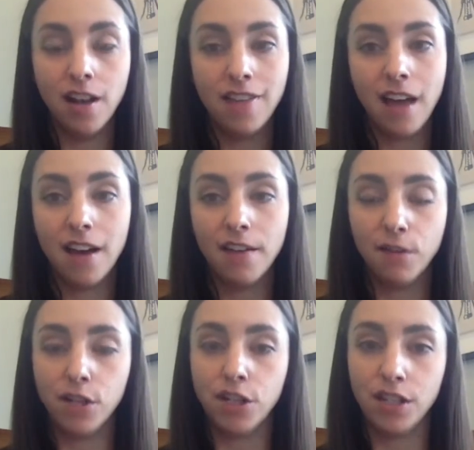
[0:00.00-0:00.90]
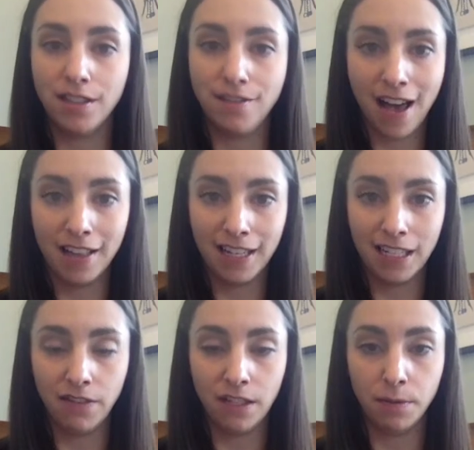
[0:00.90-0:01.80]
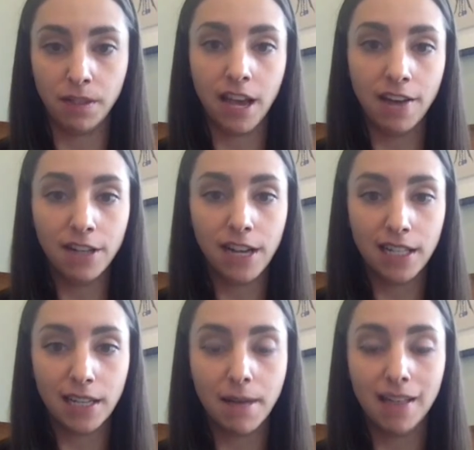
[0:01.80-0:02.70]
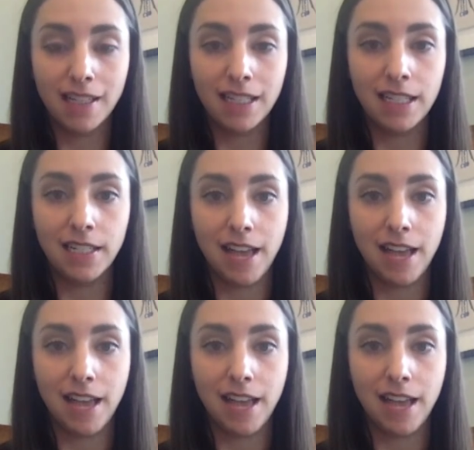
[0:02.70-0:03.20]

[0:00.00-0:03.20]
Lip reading: that unfortunately violates Facebook's advertising policies,